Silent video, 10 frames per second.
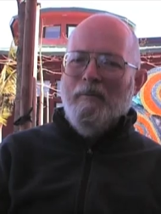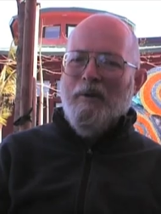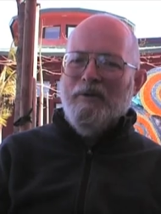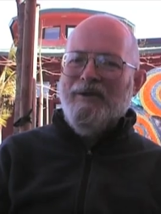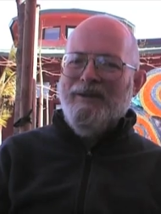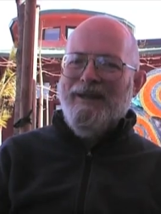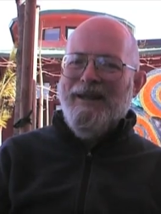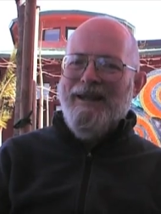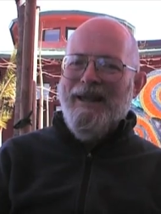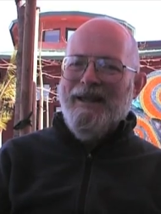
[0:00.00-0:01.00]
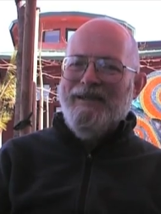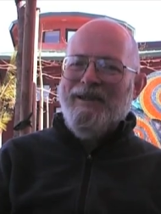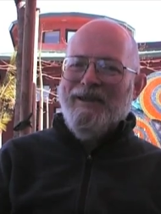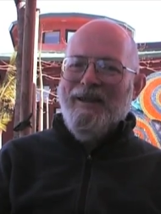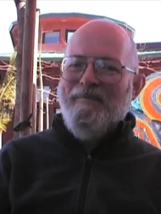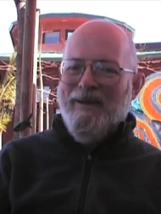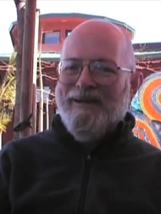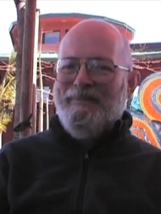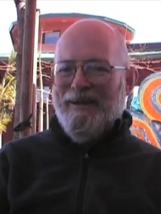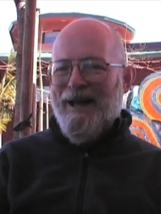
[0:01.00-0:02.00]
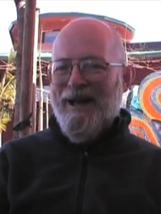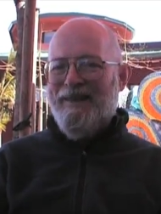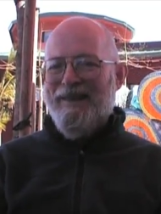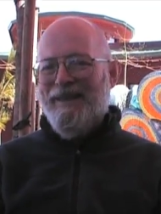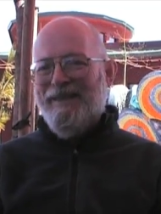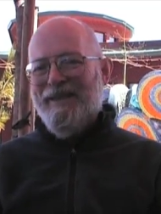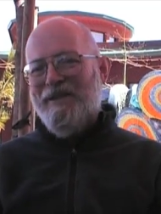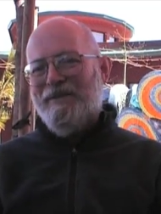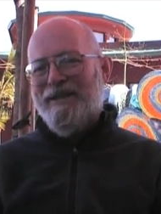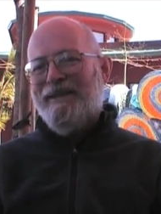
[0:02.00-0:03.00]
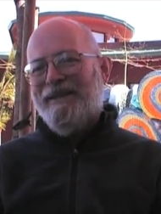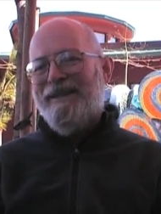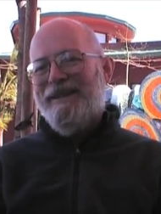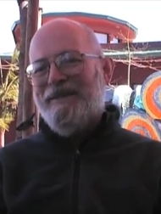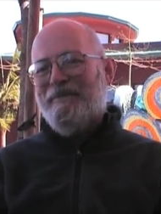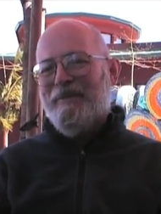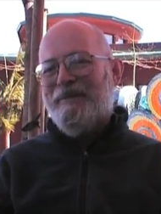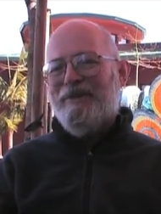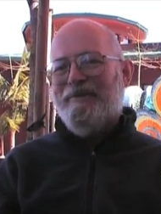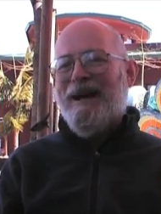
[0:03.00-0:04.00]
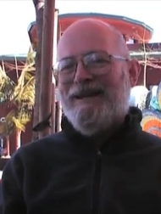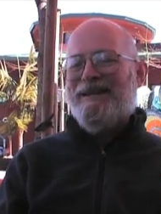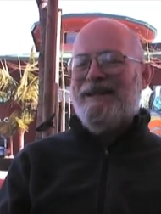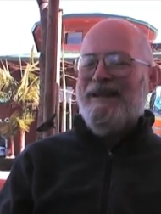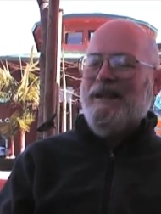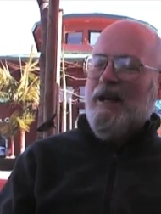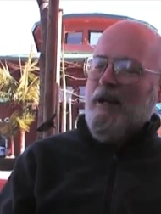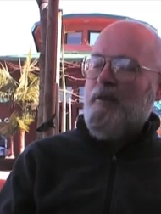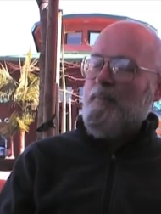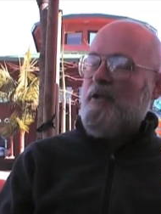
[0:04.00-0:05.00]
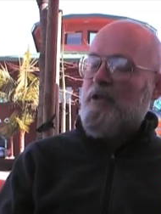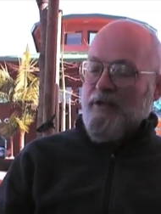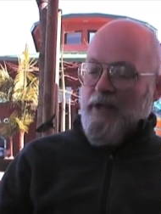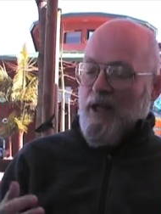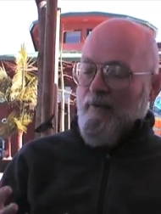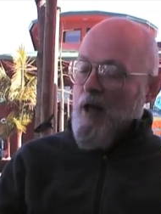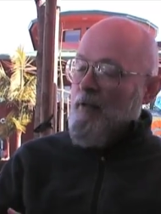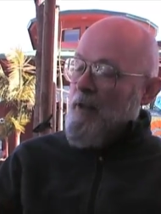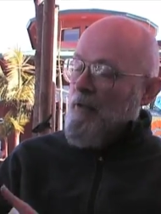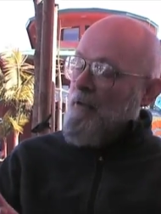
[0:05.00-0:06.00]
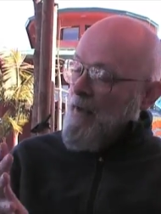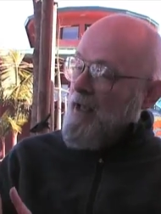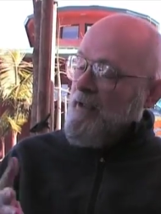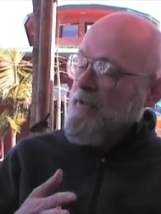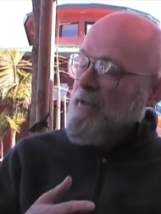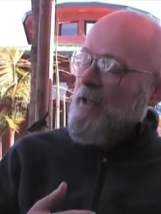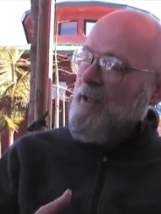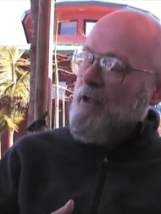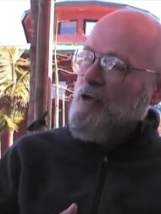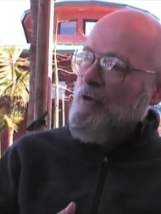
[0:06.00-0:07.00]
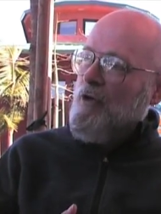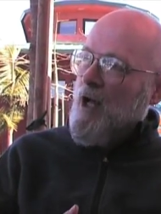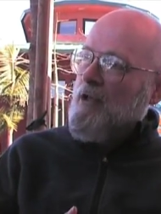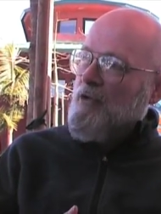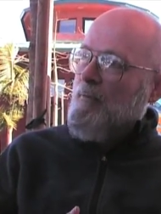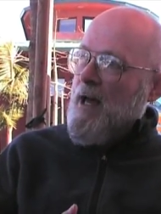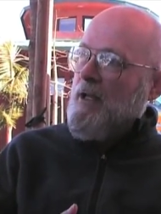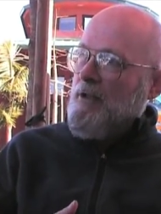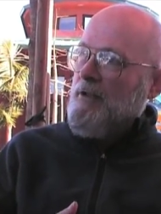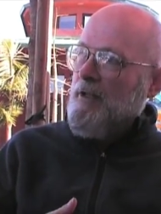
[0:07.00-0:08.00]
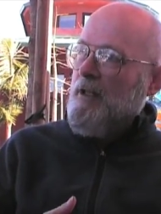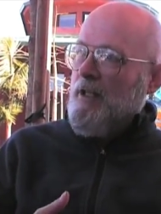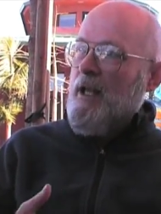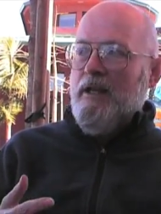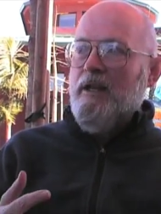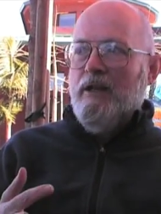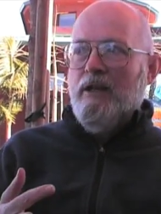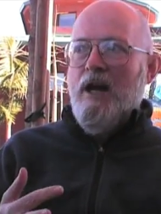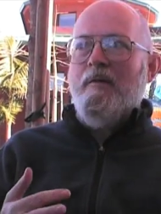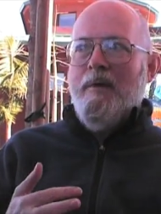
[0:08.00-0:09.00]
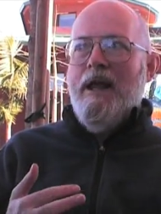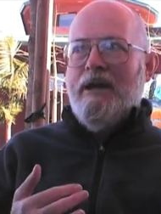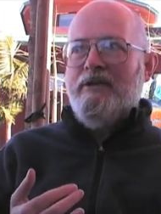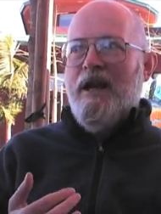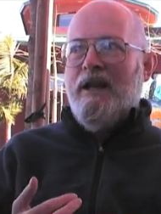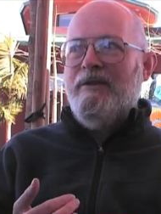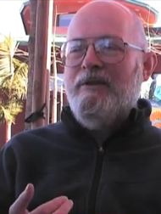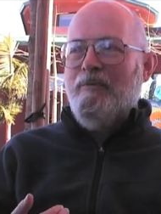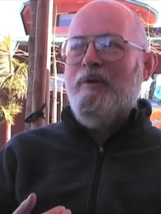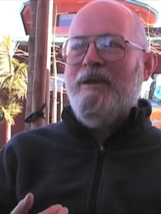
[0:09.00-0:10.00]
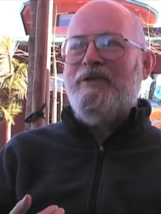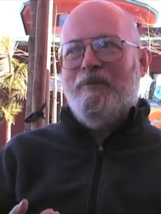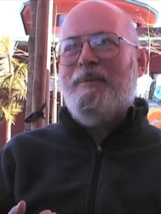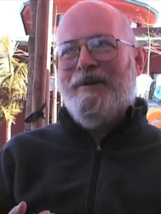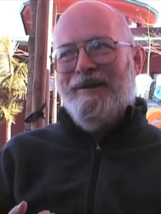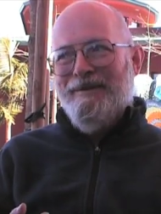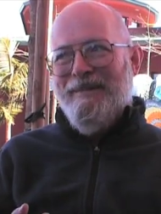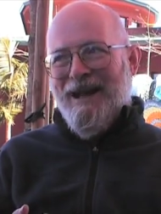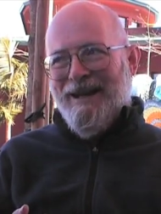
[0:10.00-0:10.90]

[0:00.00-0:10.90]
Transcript: person can instantly multiply the utility and the virtuosity of it by just thinking of all the other things that you could also monitor. Like carbon monoxide would be super good to